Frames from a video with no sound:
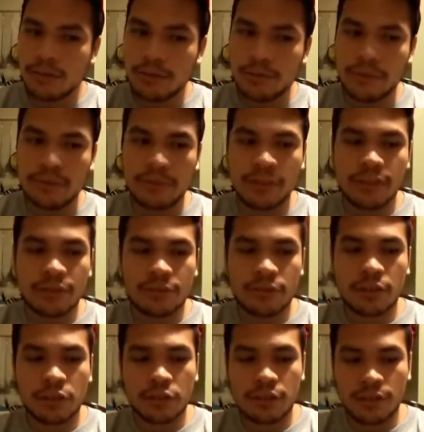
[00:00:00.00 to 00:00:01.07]
With the
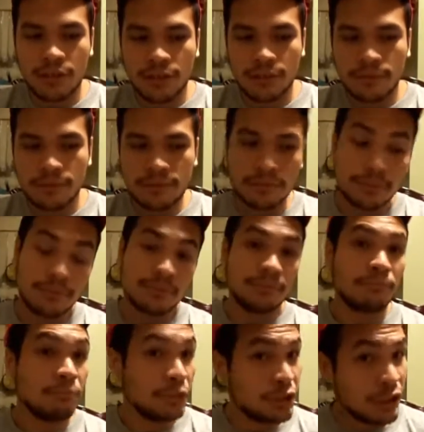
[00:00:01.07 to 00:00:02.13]
introduction of
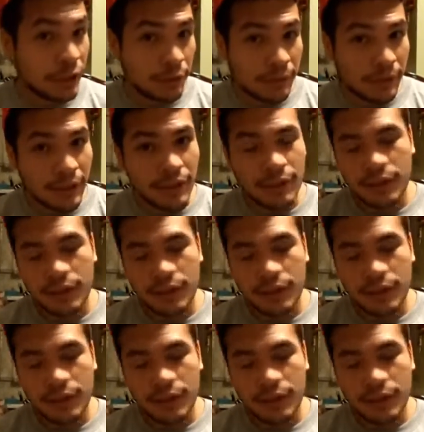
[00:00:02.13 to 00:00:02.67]
machinery,